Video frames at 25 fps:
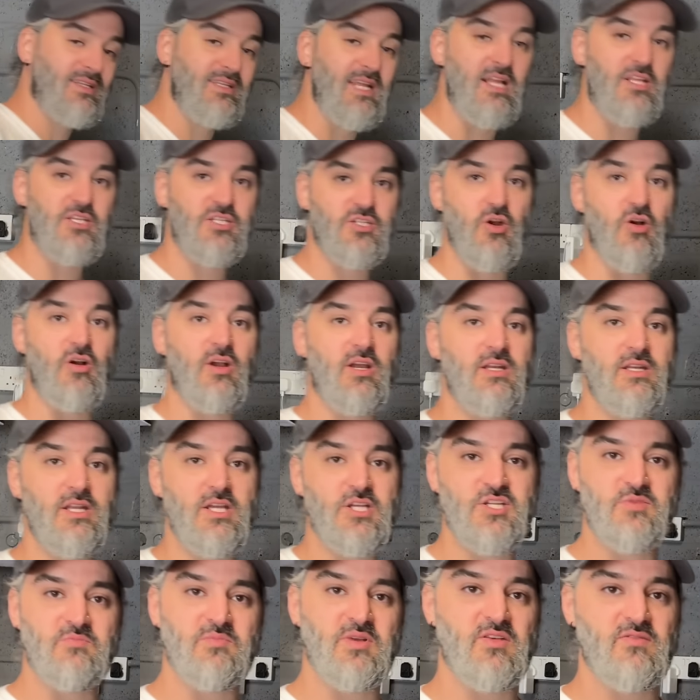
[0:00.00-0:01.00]
dead stock
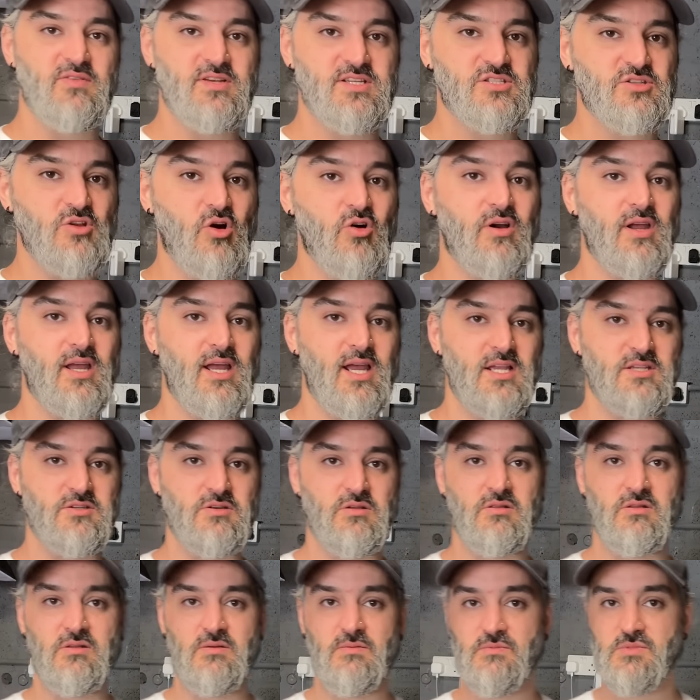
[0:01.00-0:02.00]
condition, but there is dog hairs
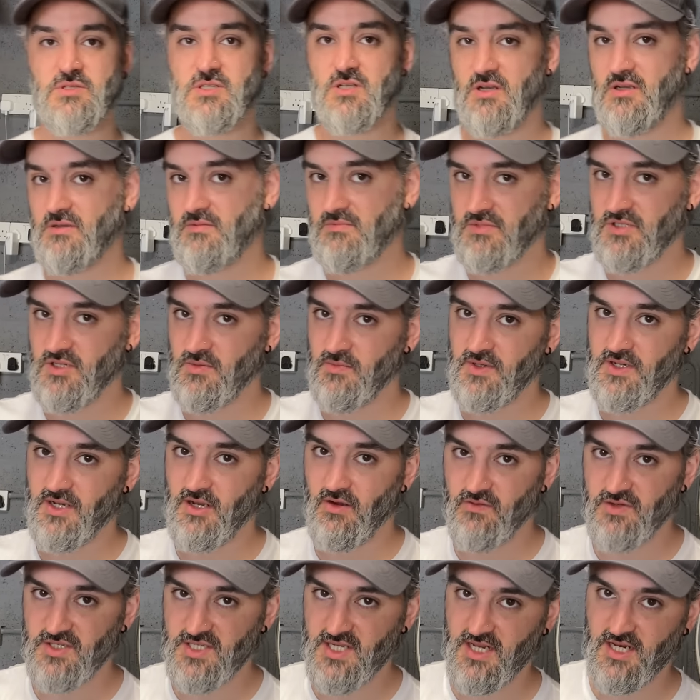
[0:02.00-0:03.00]
on them. So somebody
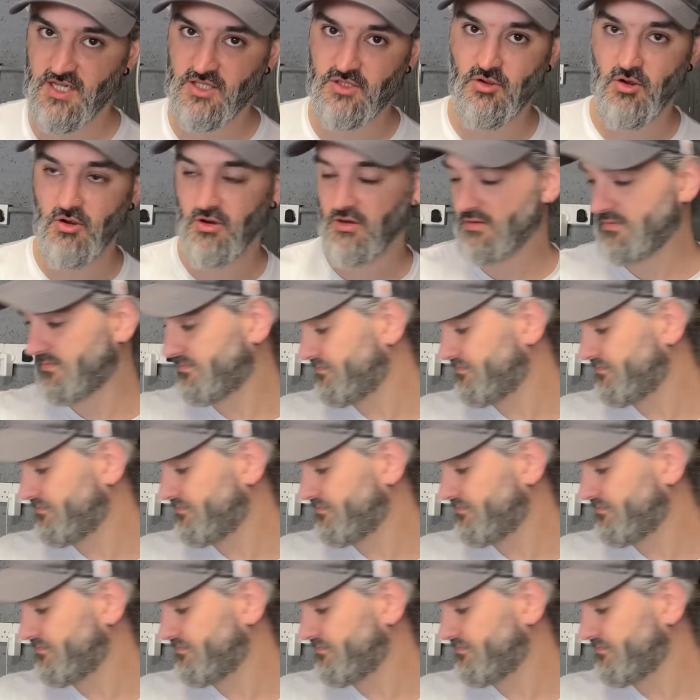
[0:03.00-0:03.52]
obviously had a dog.